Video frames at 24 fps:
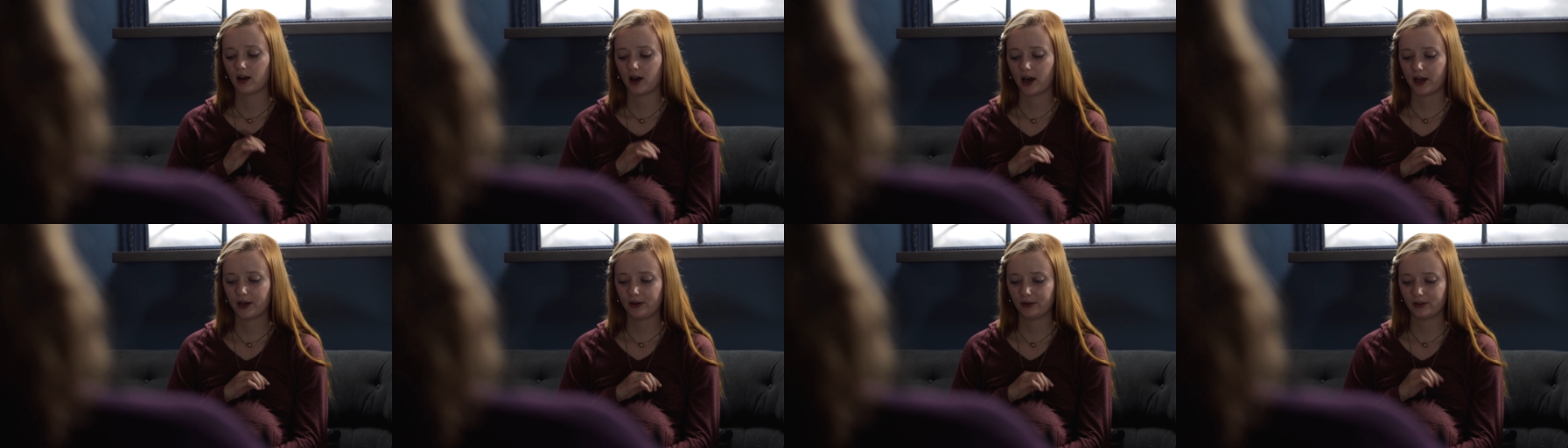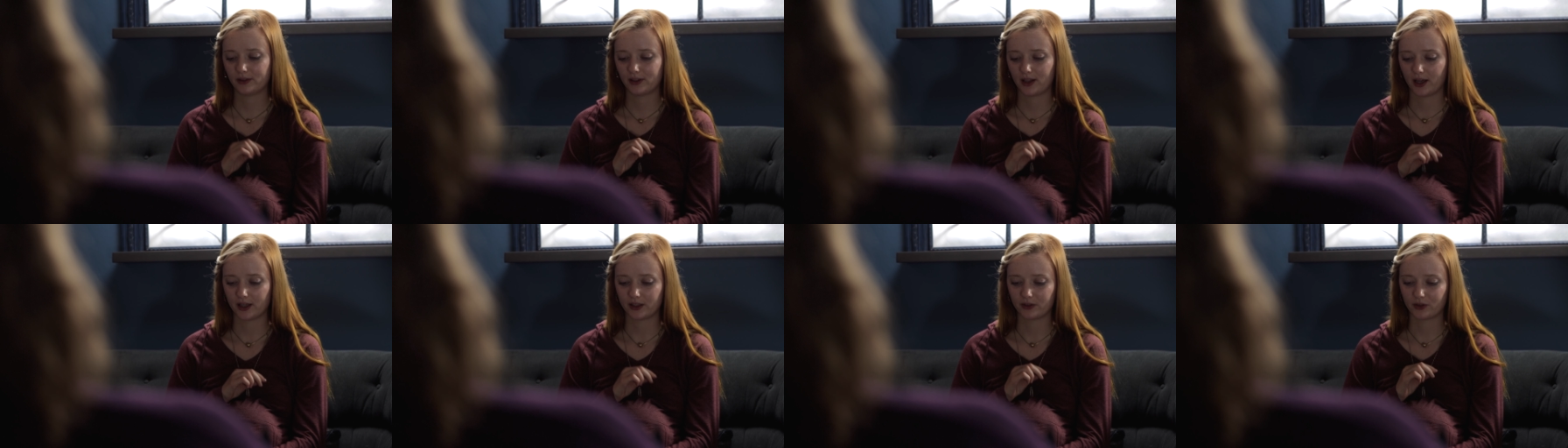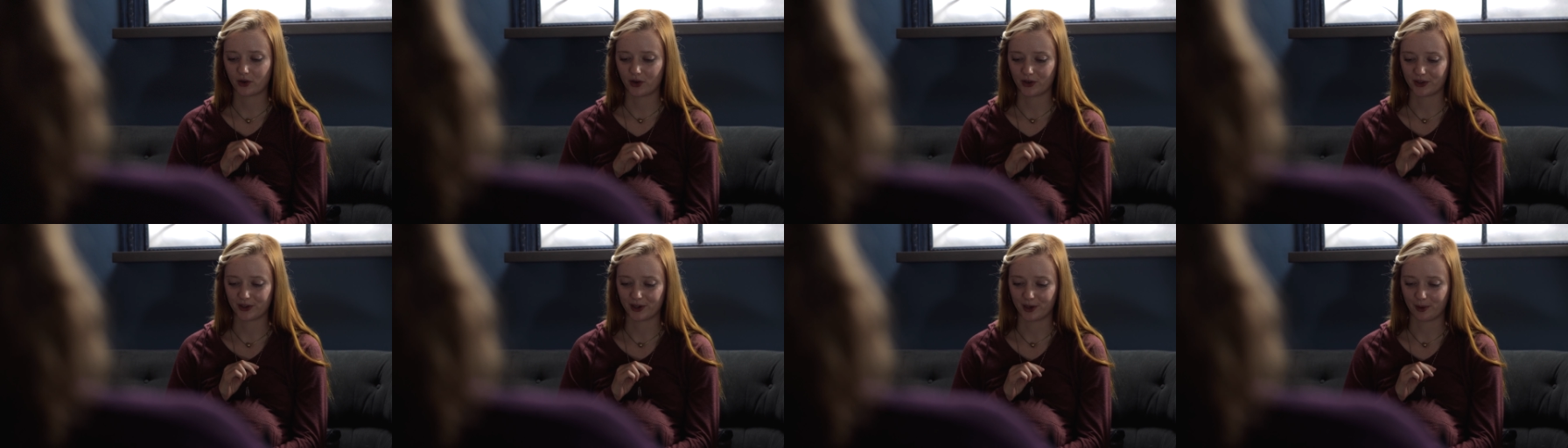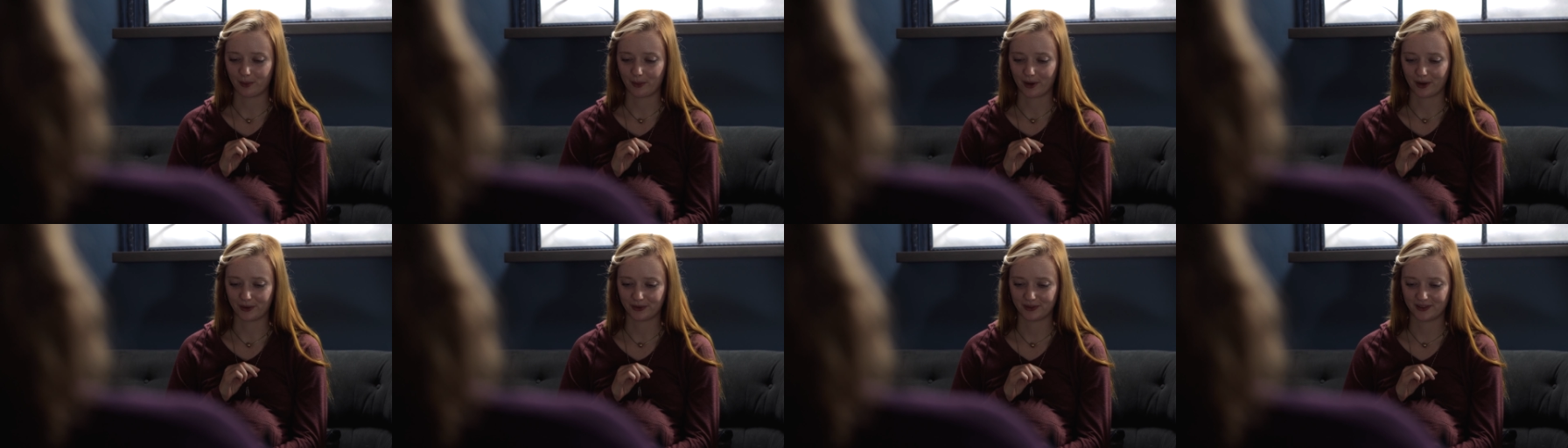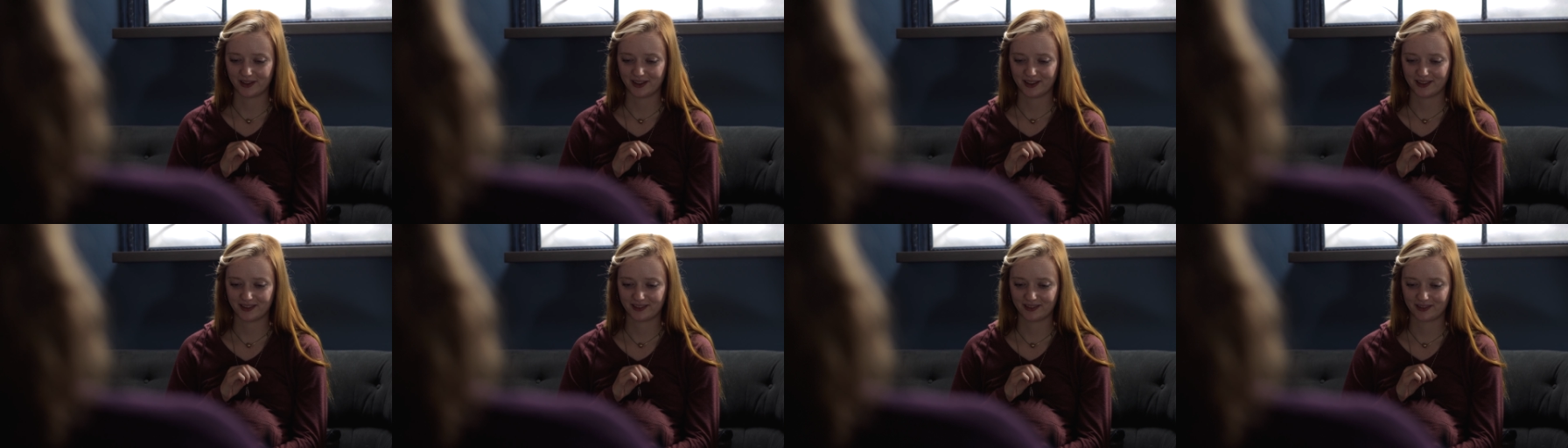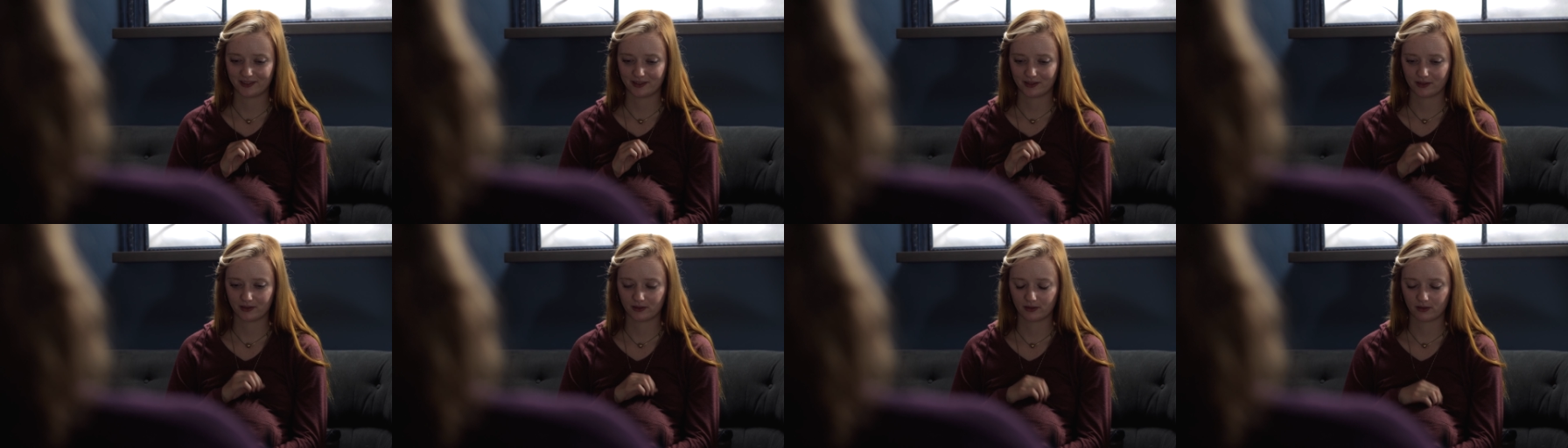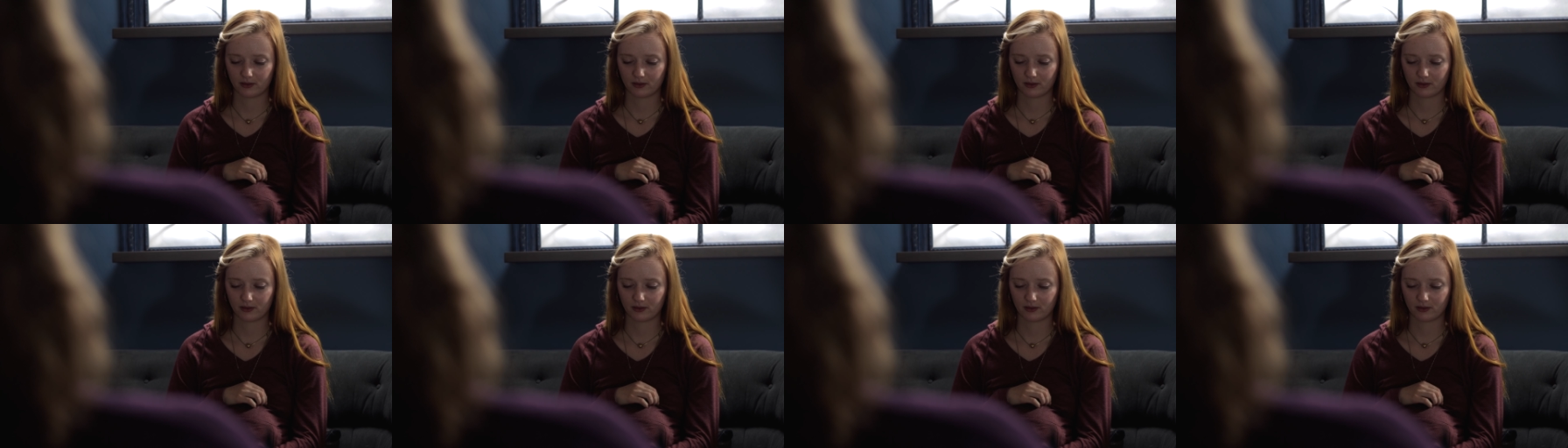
don't like talking about this,